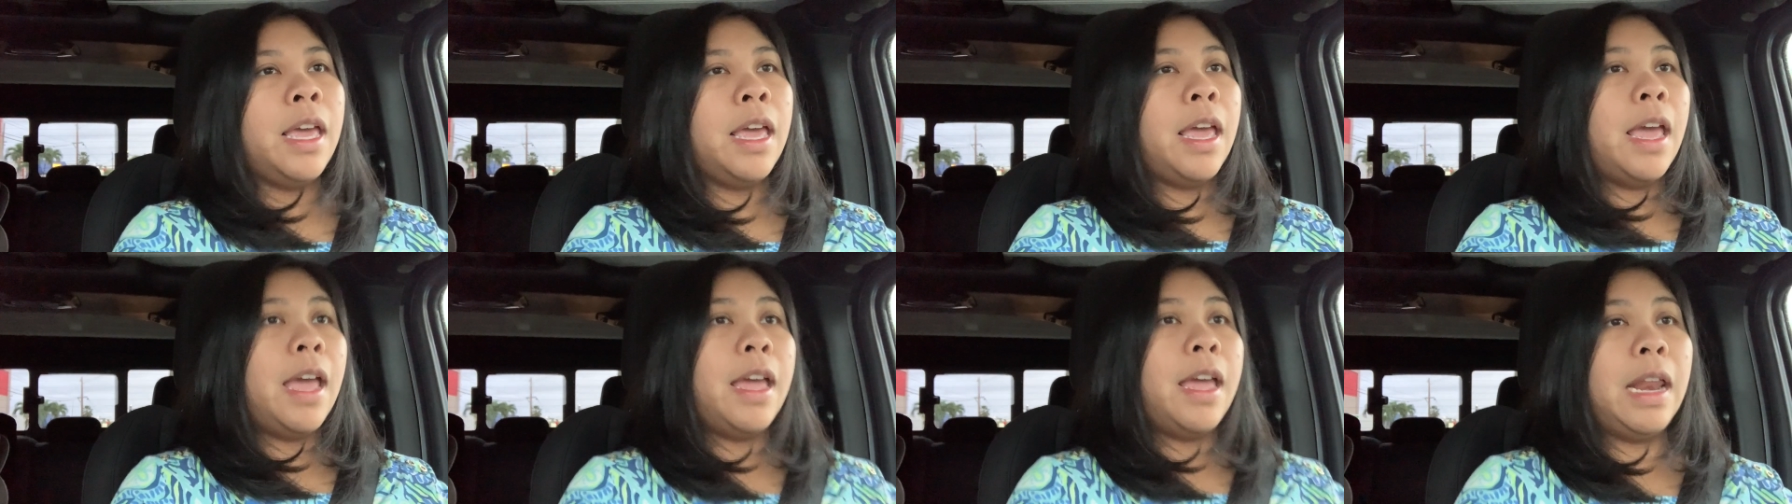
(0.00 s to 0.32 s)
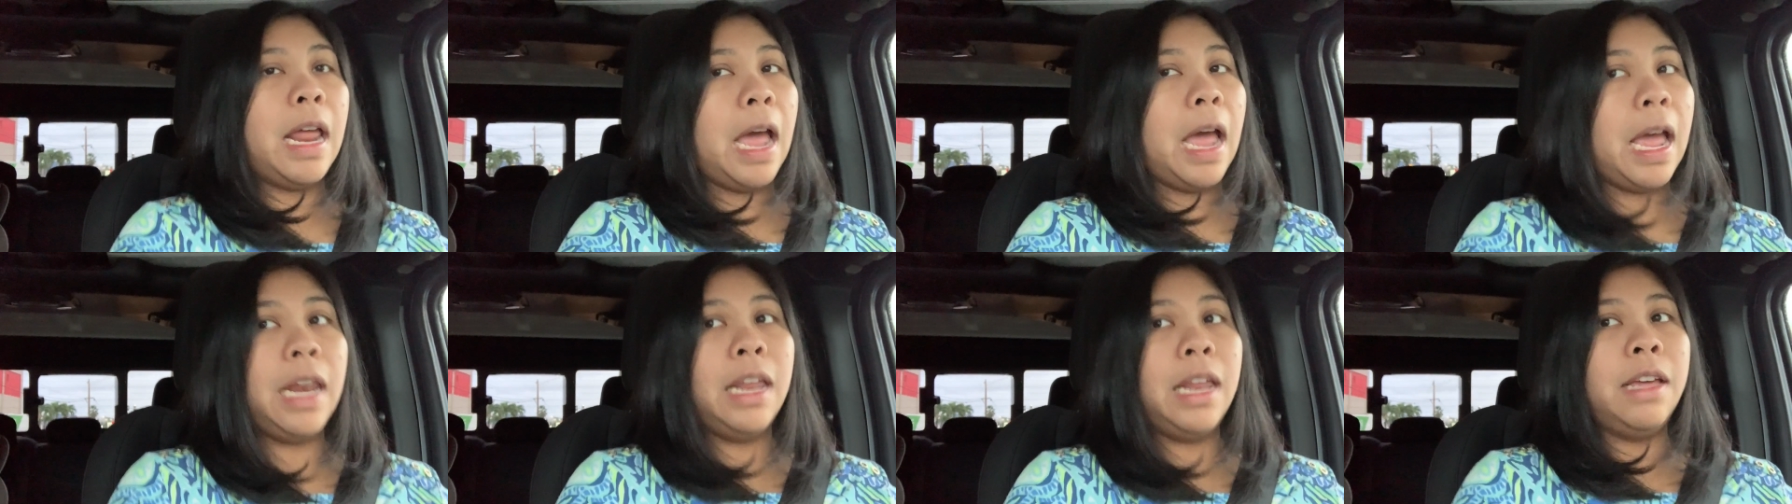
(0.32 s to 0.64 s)

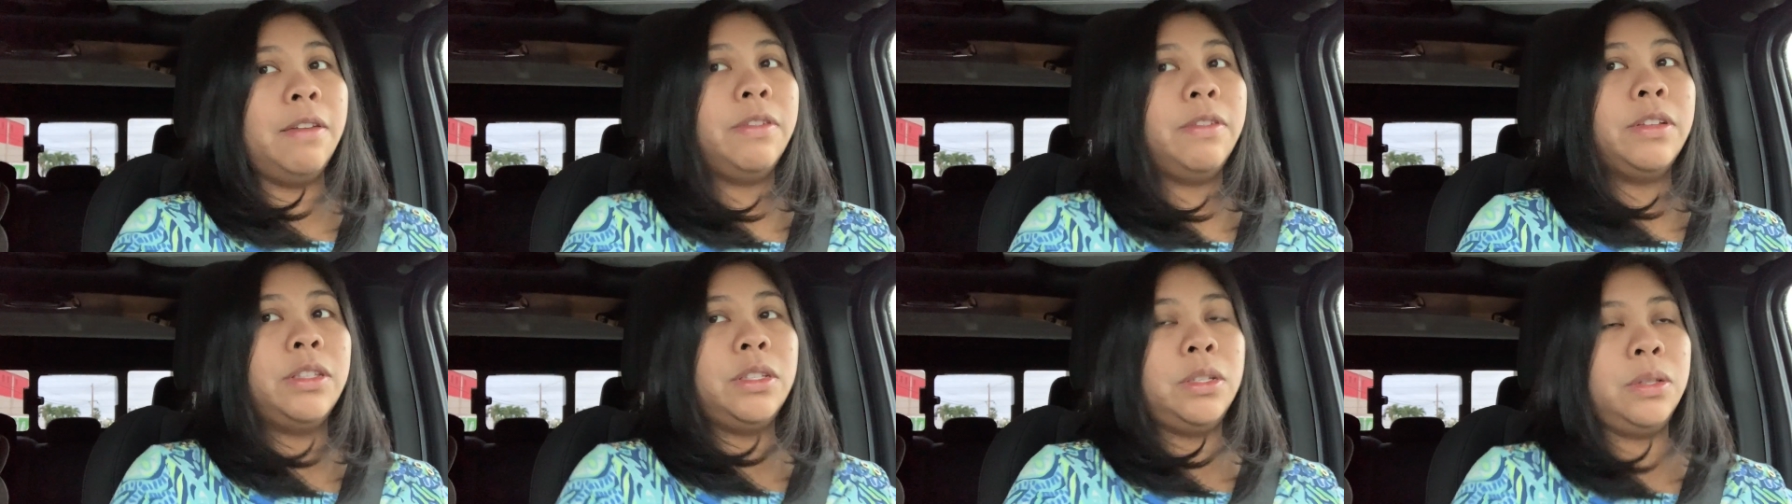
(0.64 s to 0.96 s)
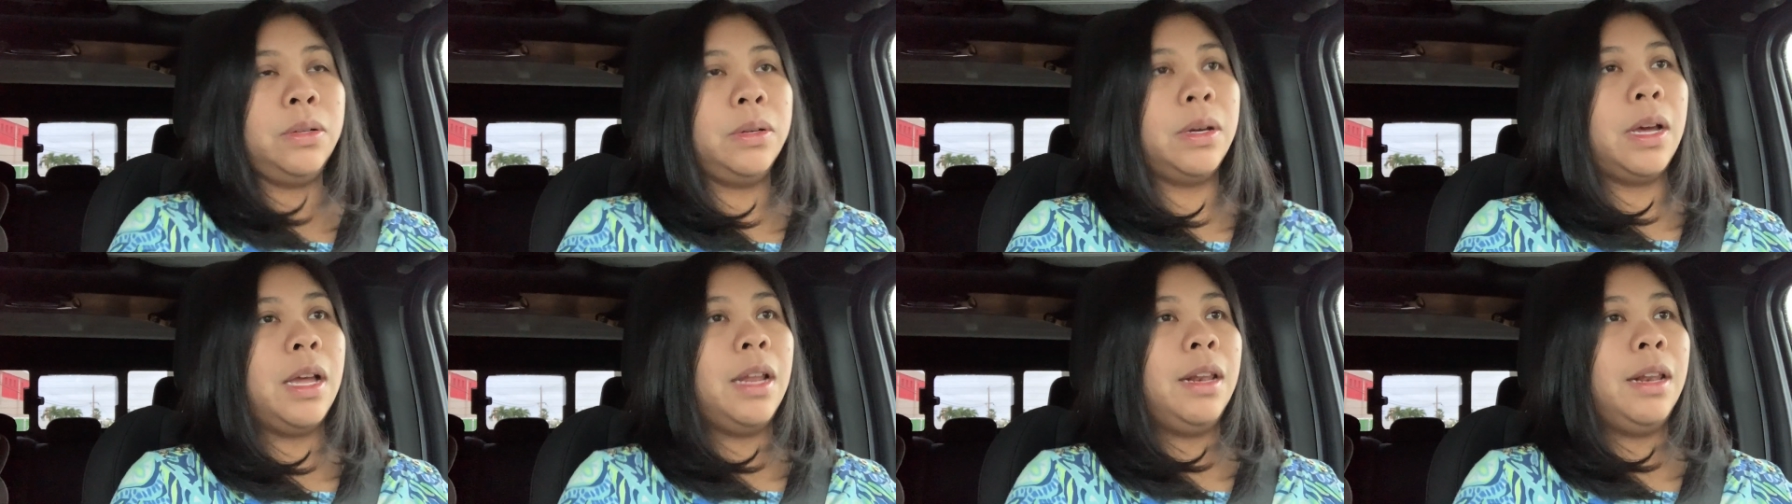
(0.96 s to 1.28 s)
and I love it
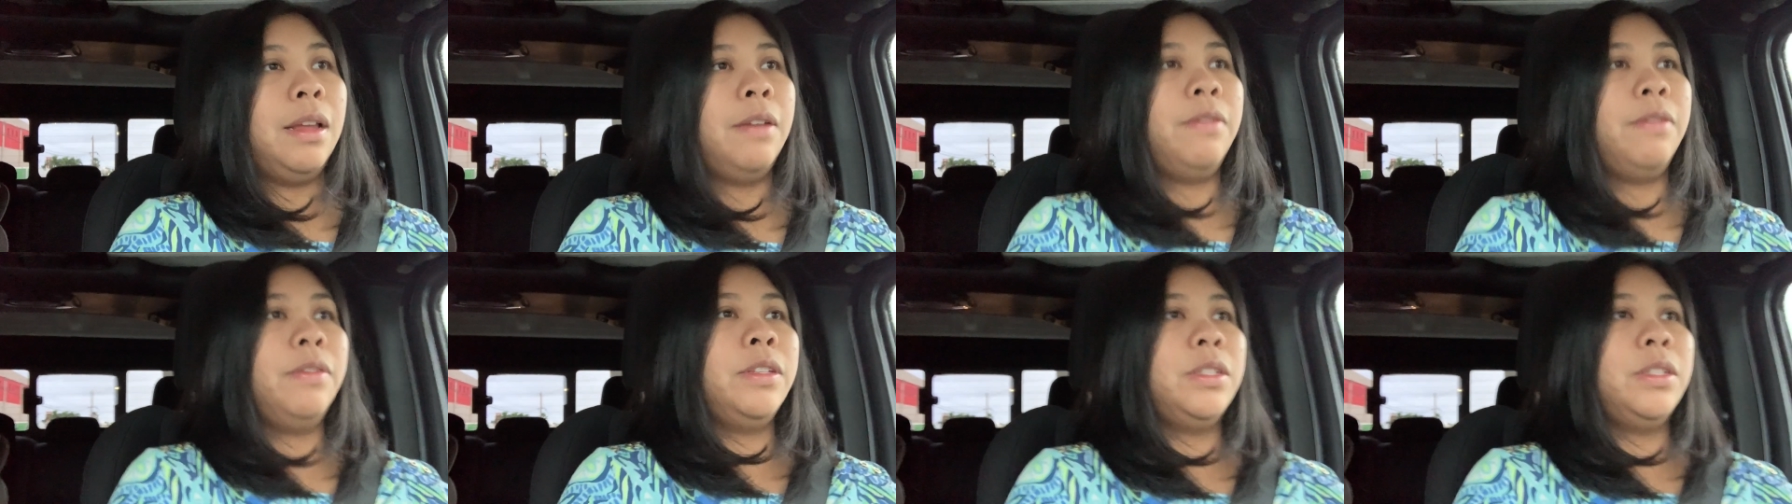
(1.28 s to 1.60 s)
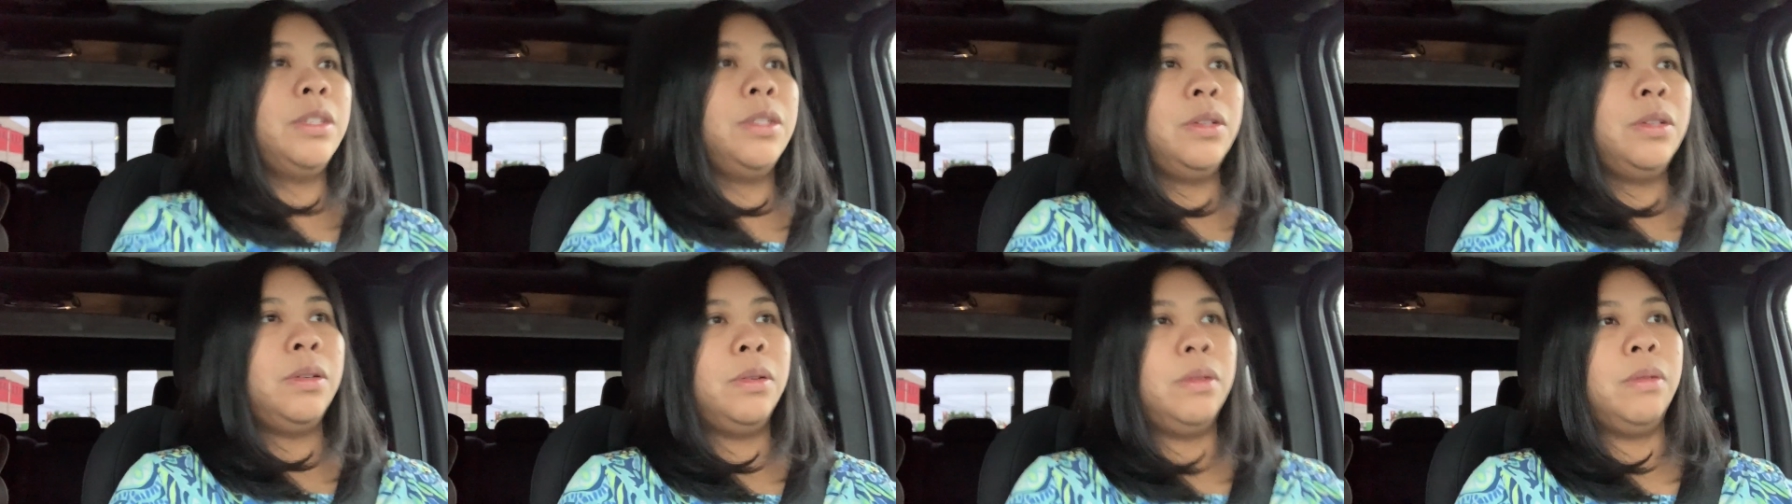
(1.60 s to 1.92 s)
too.
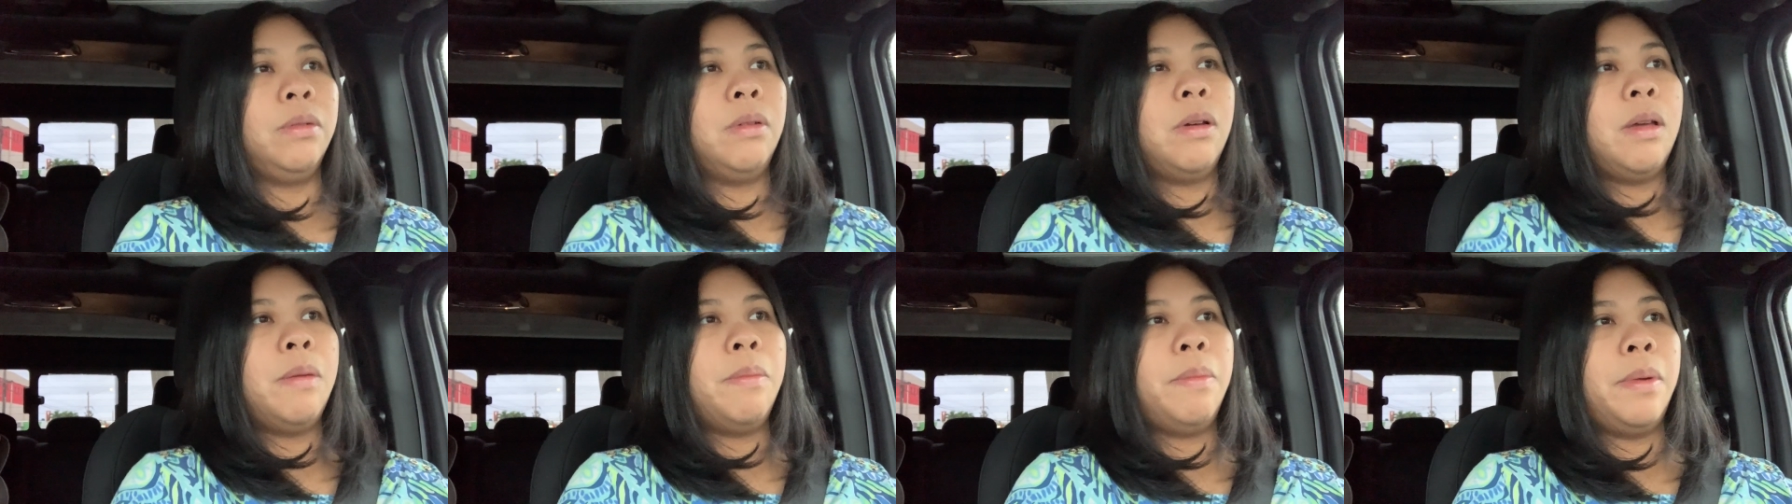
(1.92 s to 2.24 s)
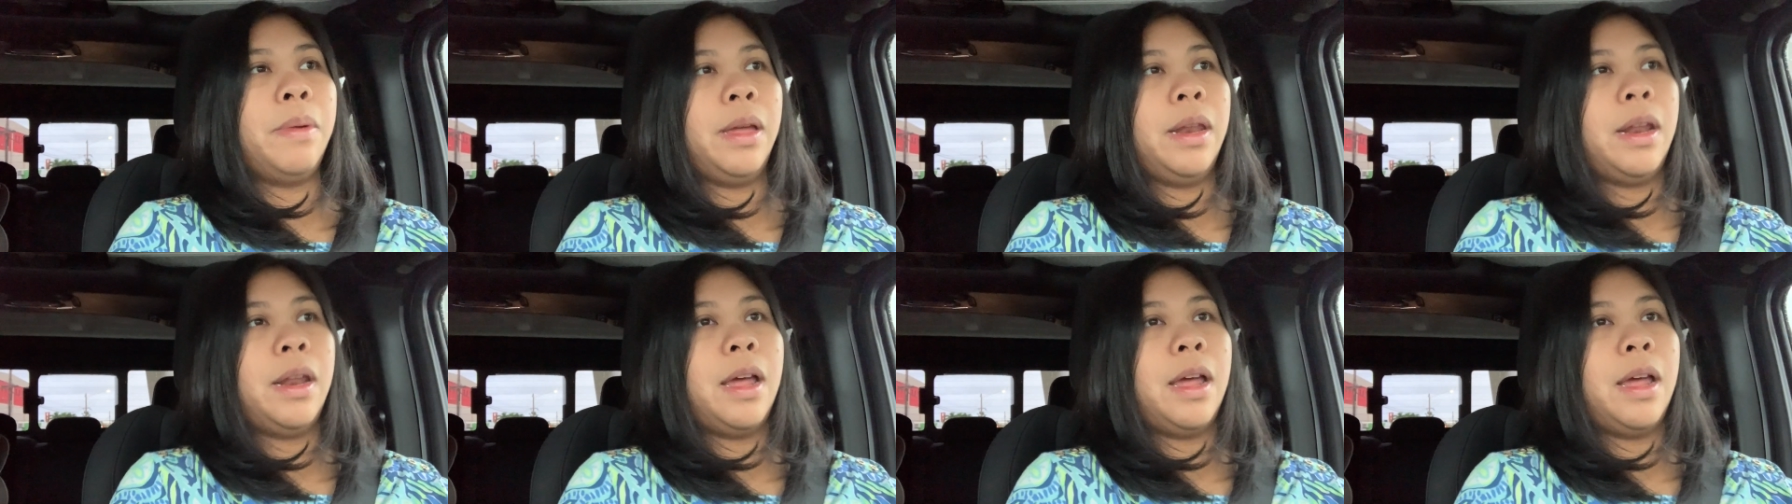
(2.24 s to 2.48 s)
But